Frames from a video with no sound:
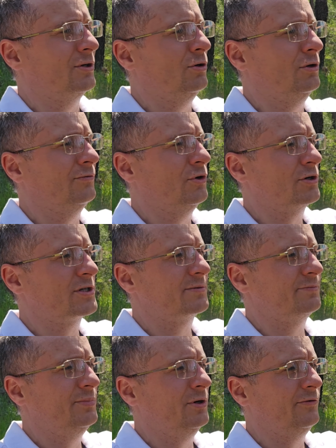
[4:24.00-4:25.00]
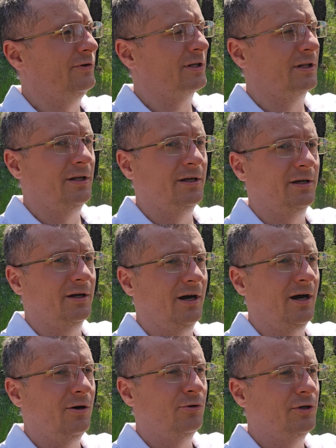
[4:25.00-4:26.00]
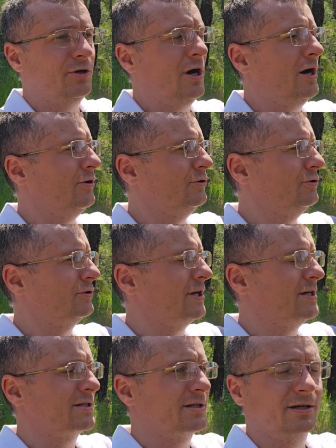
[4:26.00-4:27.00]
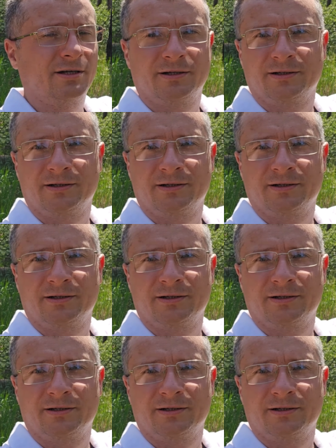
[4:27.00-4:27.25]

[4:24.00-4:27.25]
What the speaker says: All works perfectly. Audio, test.